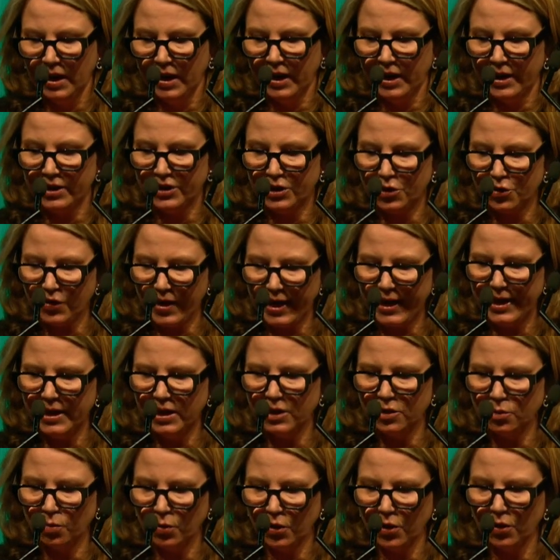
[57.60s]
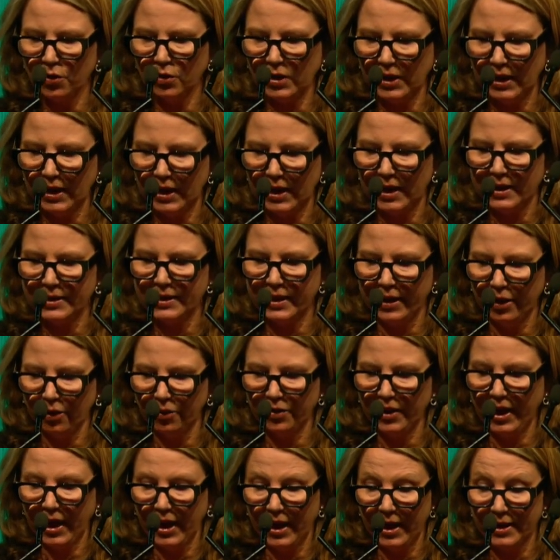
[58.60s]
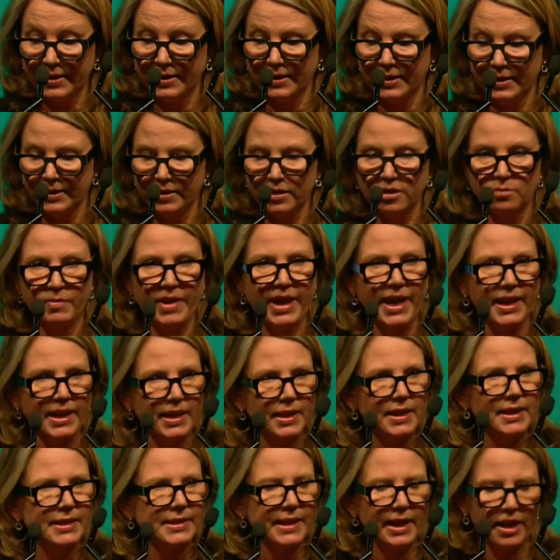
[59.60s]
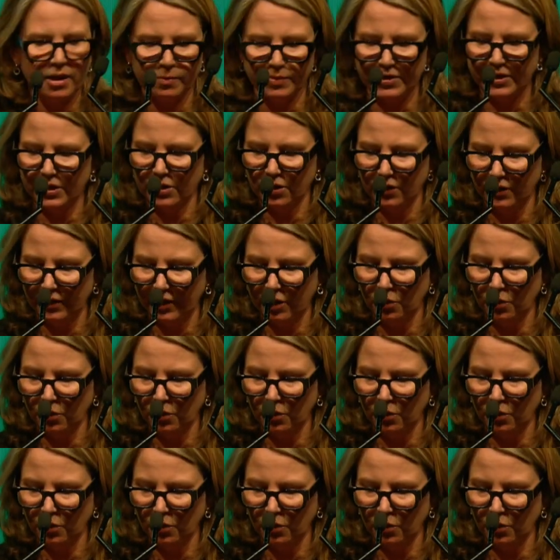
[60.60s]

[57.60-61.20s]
Australia's world-class healthcare system, and it is absolutely